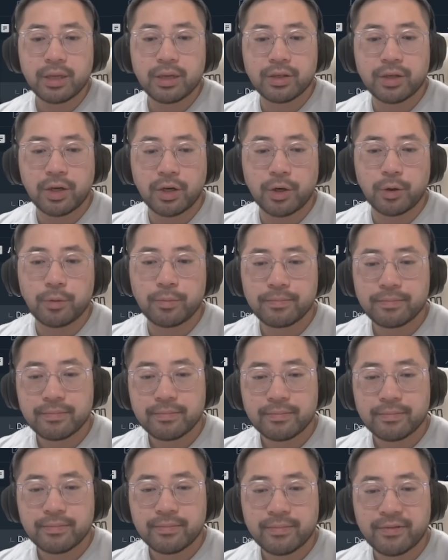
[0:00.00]
So
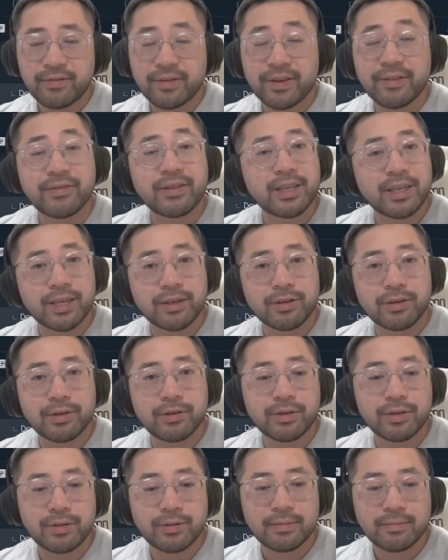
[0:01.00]
15
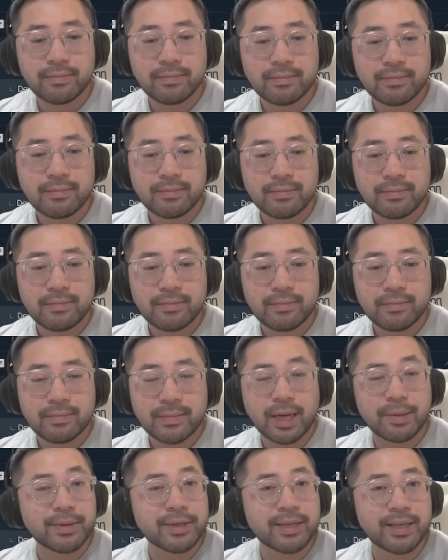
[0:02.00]
heroes.
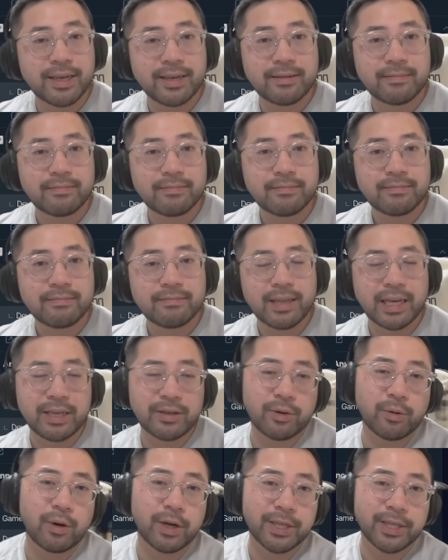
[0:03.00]
I'm excited.
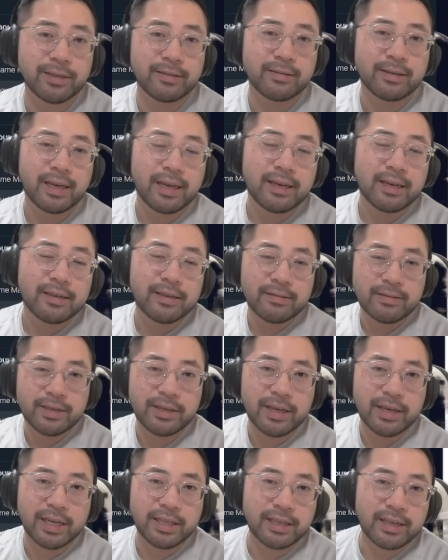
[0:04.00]
Thanks for watching.
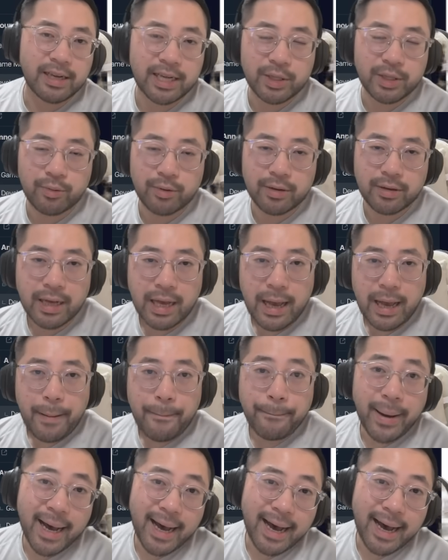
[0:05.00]
See you guys on the next one.
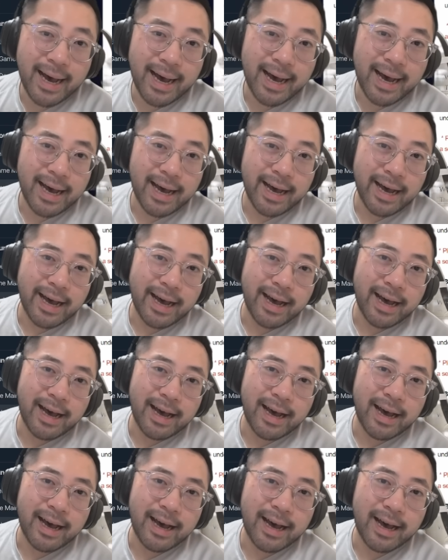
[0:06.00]

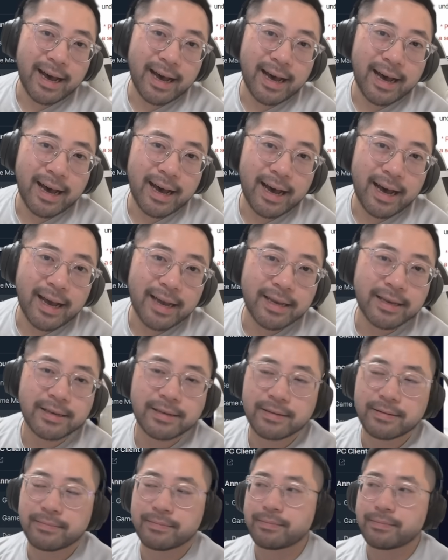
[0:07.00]
Bye!